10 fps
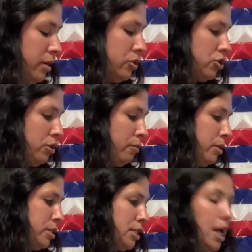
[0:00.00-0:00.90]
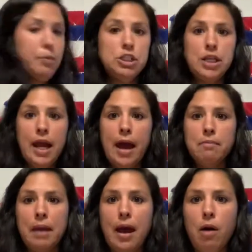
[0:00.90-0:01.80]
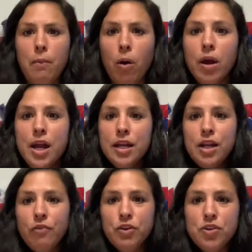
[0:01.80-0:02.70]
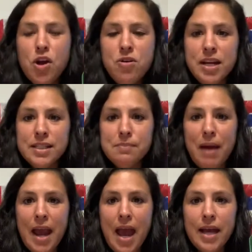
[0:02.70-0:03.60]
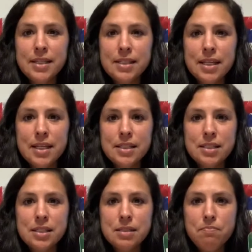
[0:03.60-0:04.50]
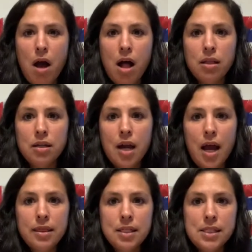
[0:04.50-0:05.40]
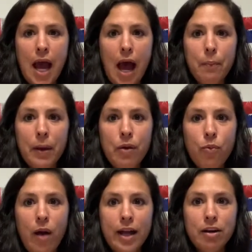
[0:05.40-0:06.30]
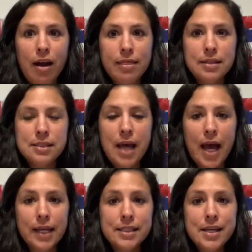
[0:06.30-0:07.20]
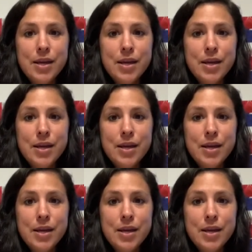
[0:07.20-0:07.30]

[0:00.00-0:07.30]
Sure wish I had my Elmo. Now, if you notice, my X is smaller on the top and wider on the sides.